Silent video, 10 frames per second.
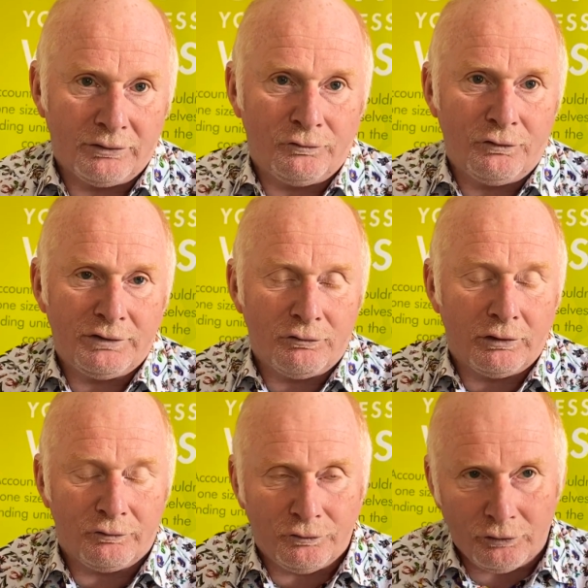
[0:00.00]
So first of
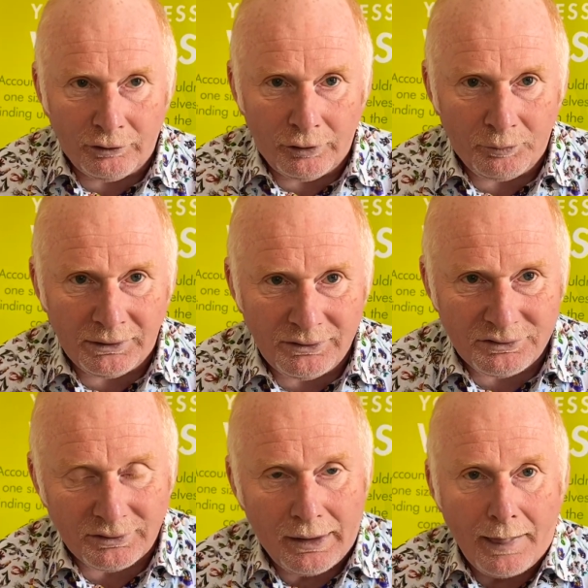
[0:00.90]
all, the furlough
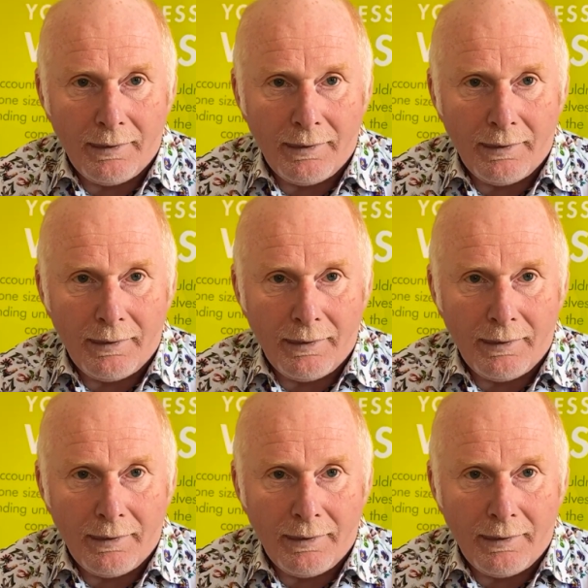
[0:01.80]
piece.